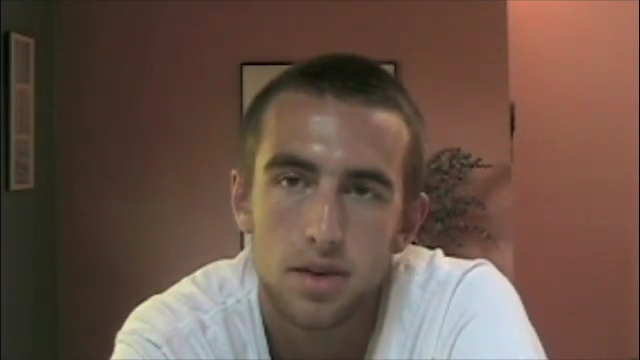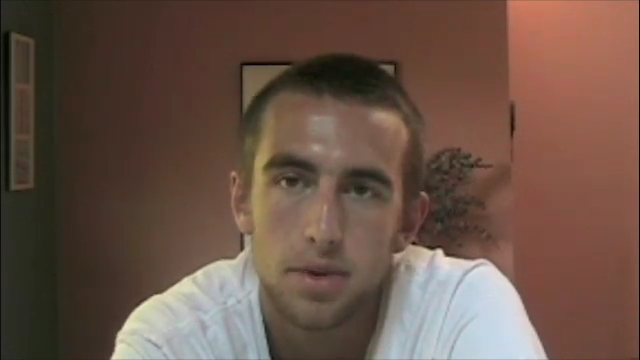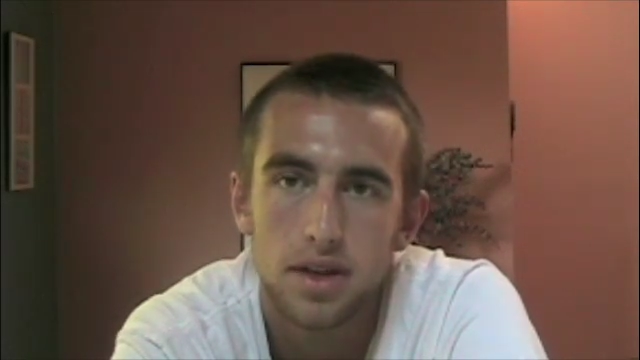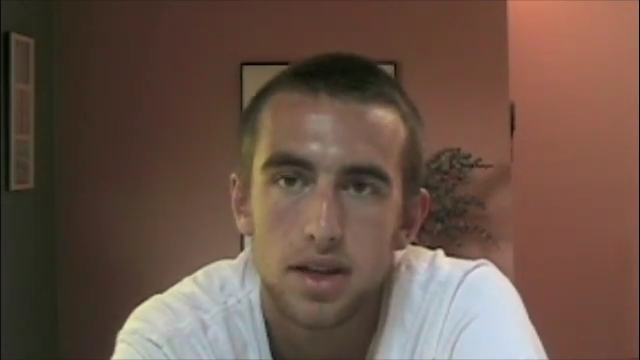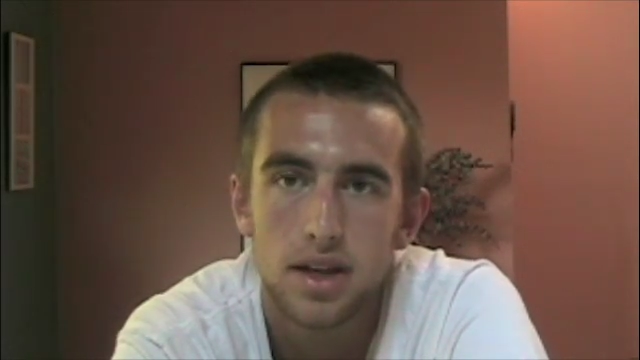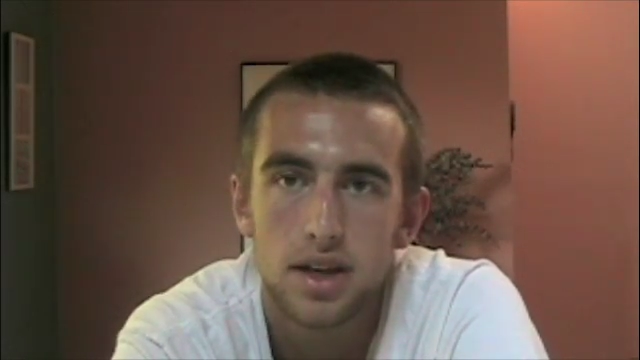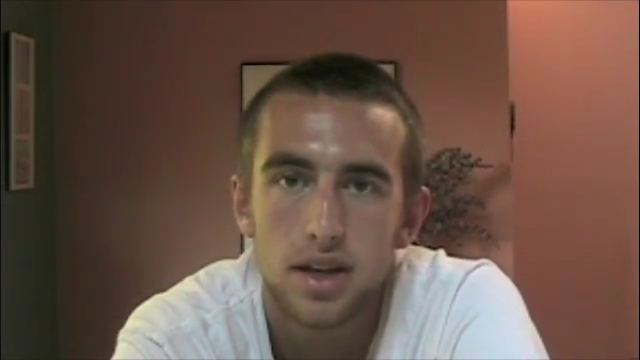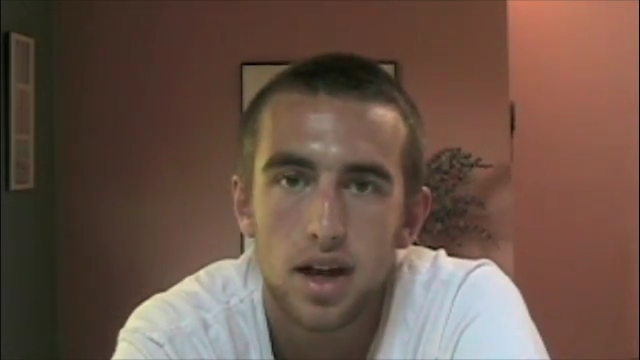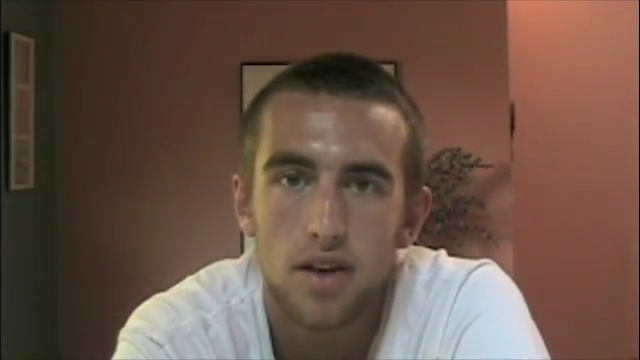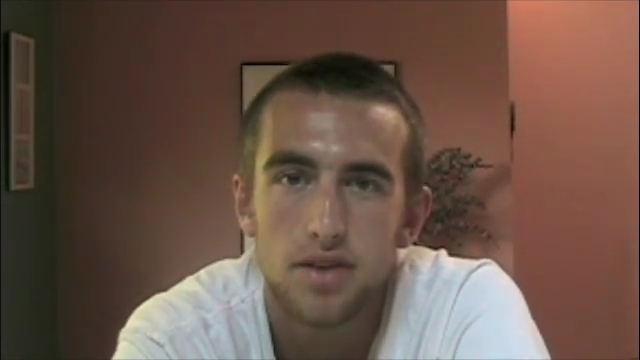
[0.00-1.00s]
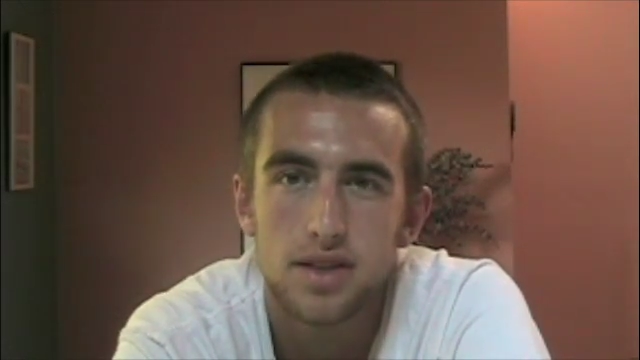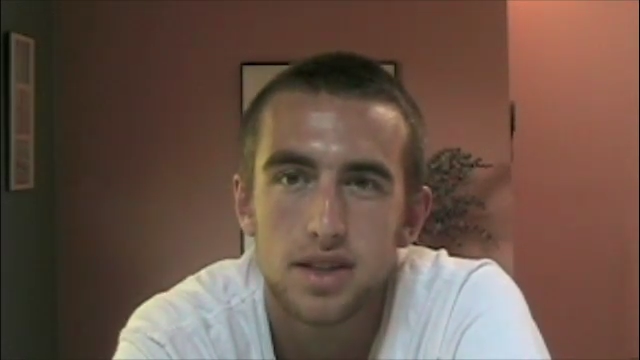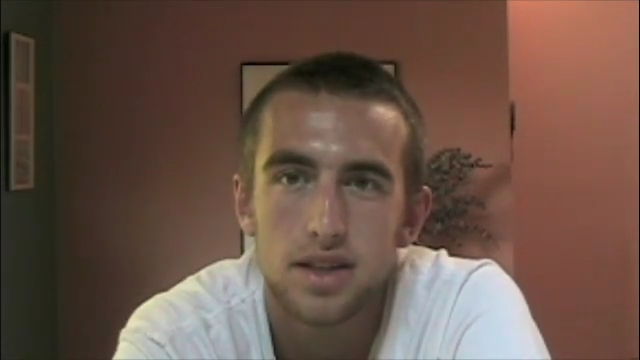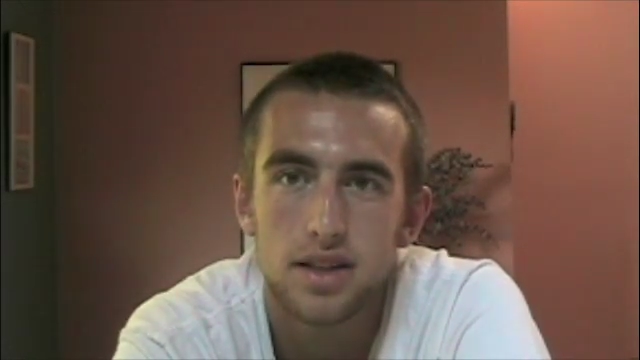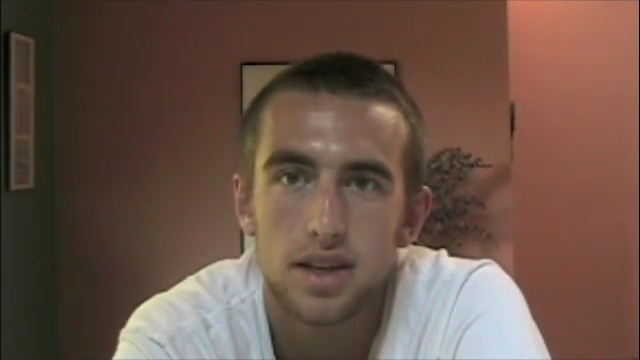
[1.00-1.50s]
I mean,
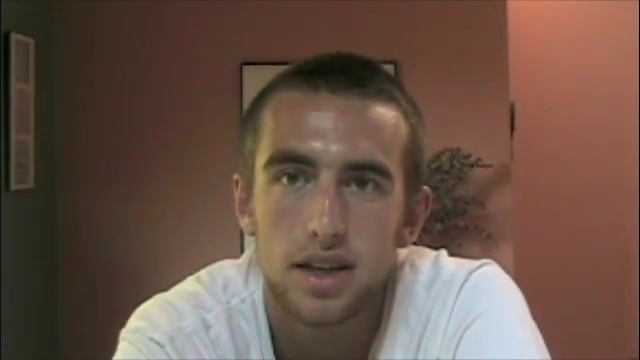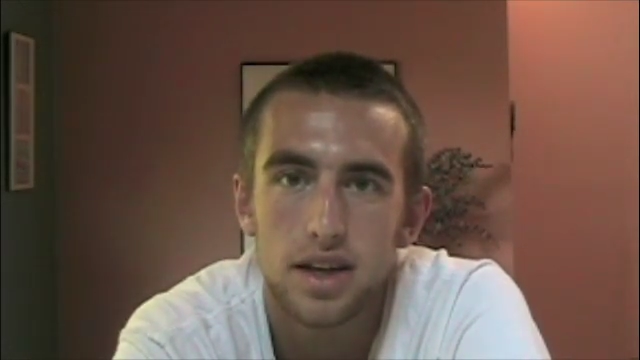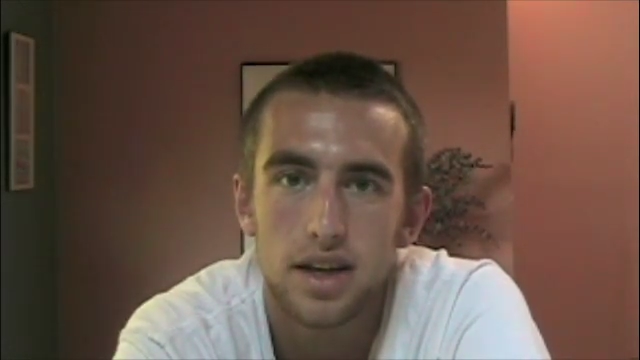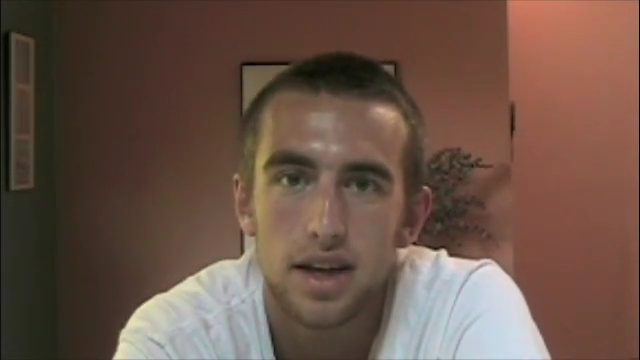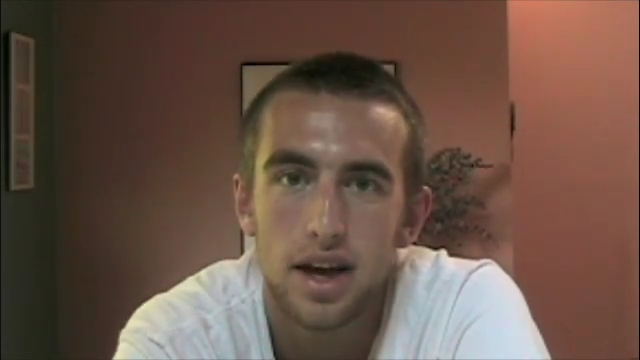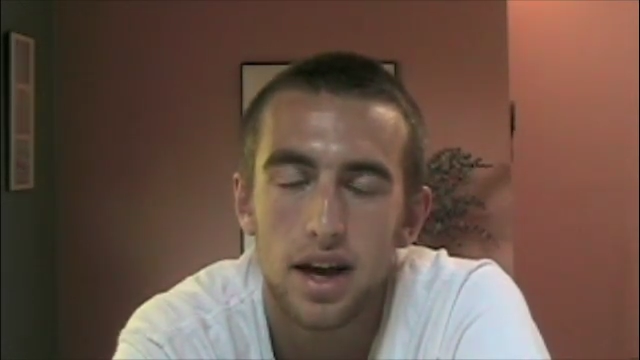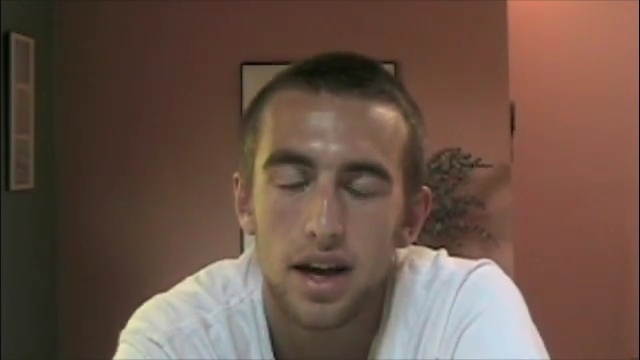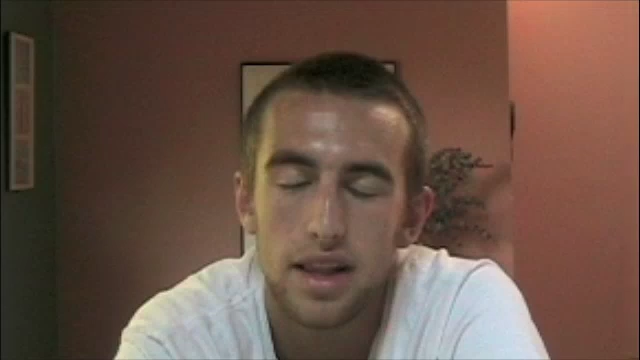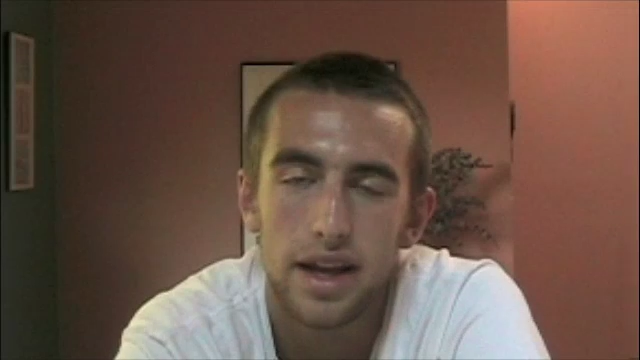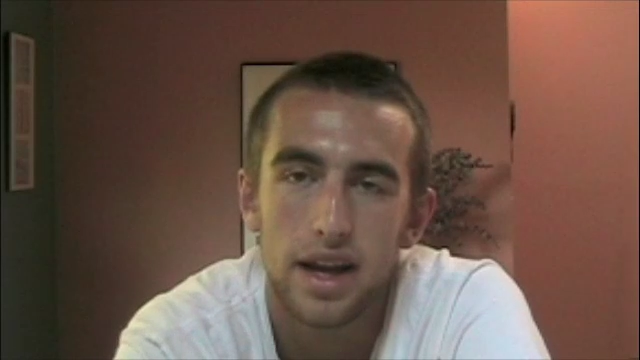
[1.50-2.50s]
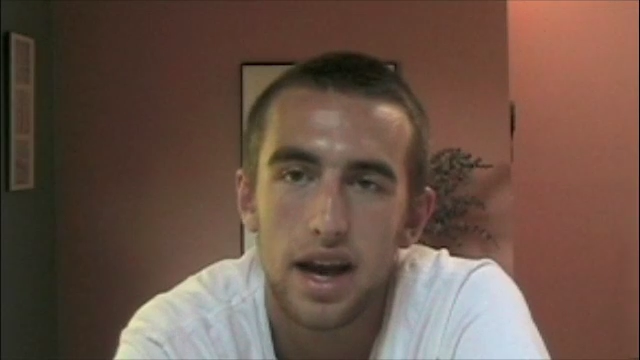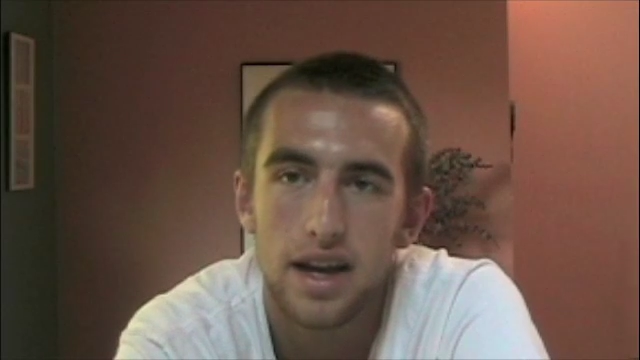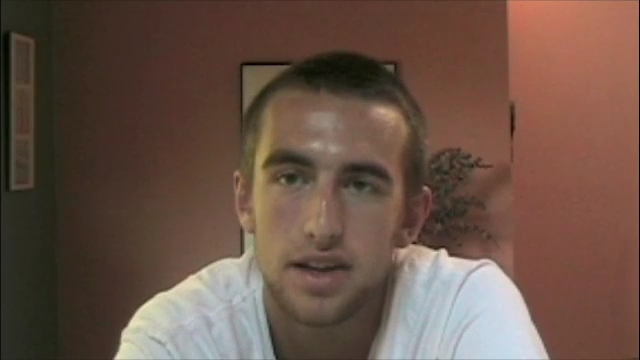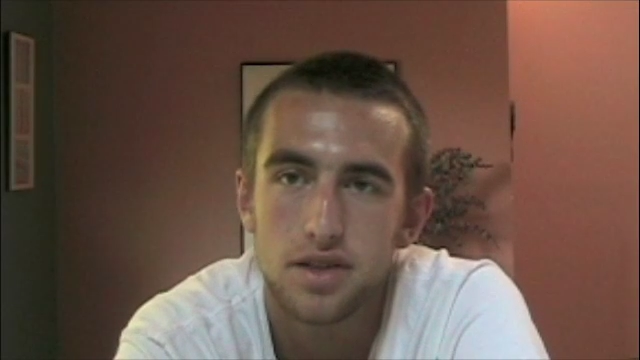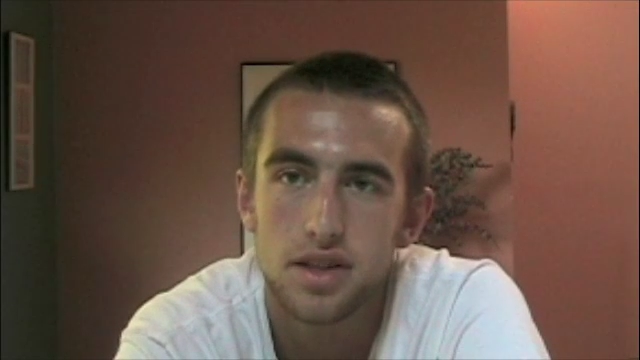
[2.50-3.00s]
obviously,
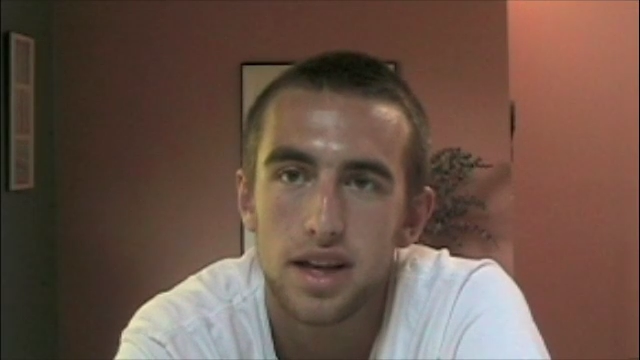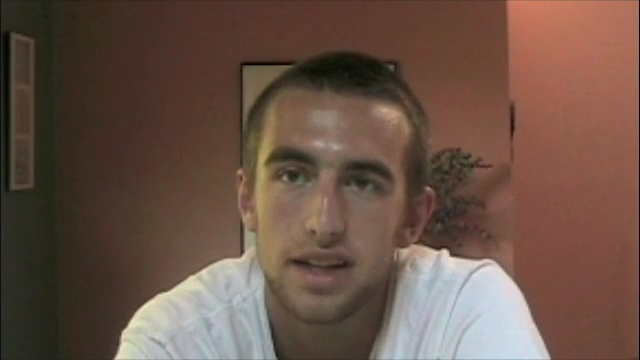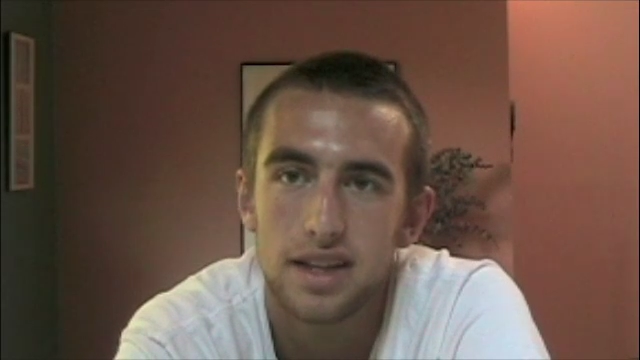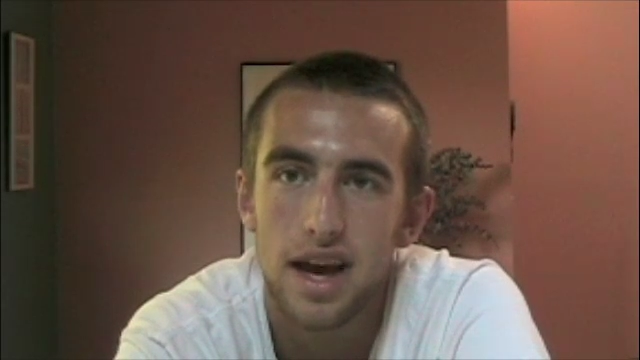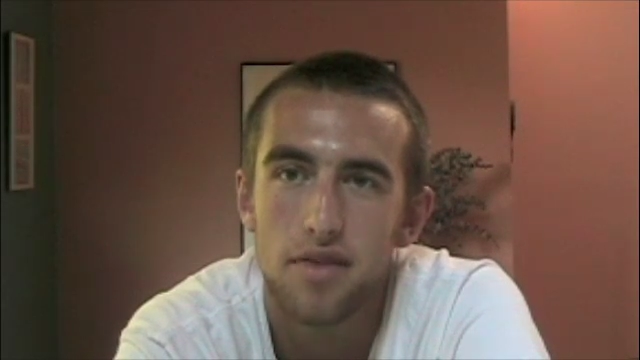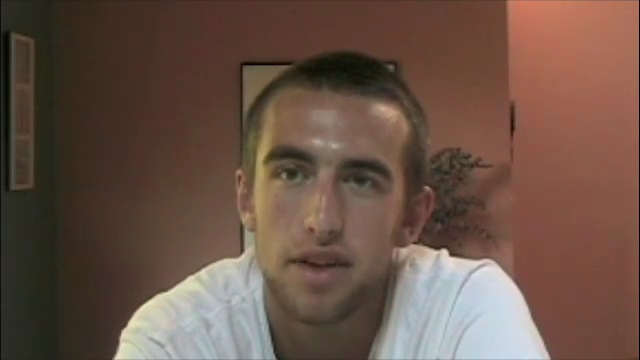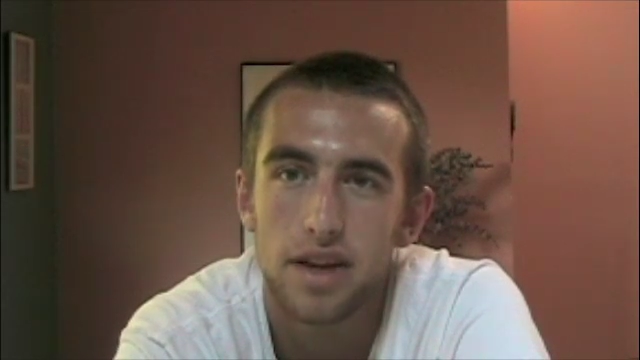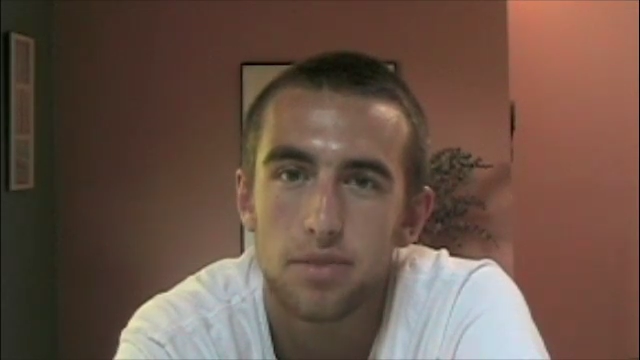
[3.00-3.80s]
I usually like to have